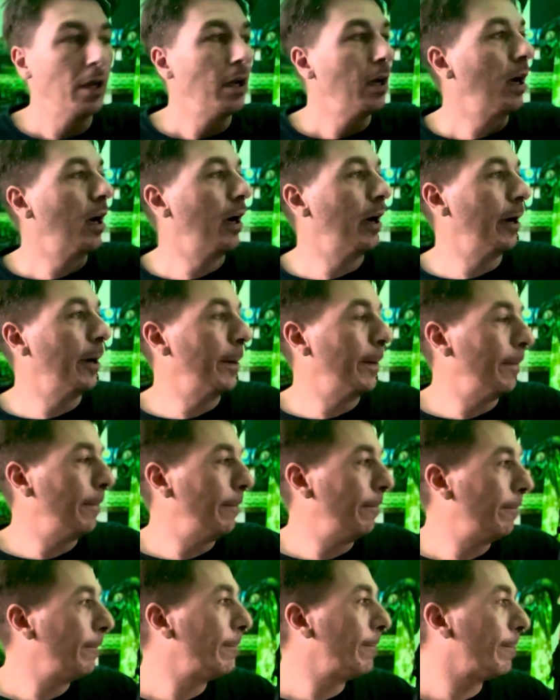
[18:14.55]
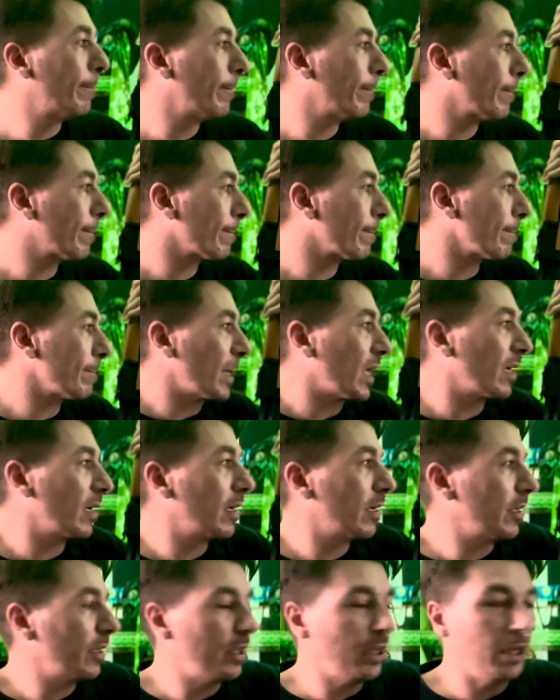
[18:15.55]

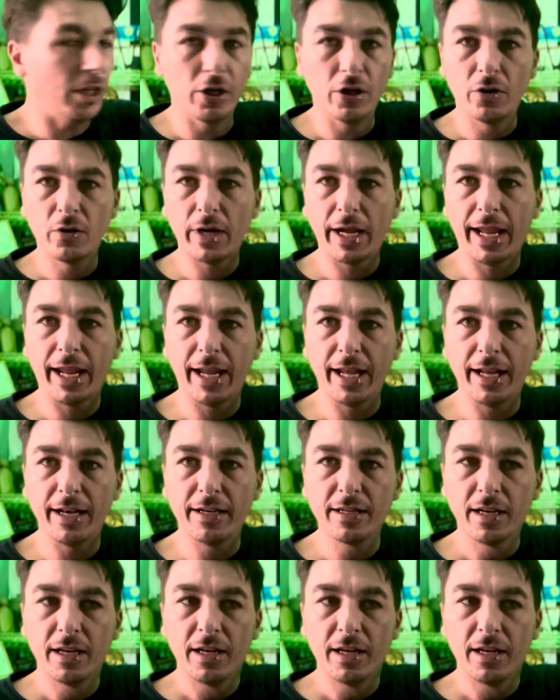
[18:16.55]
You know, and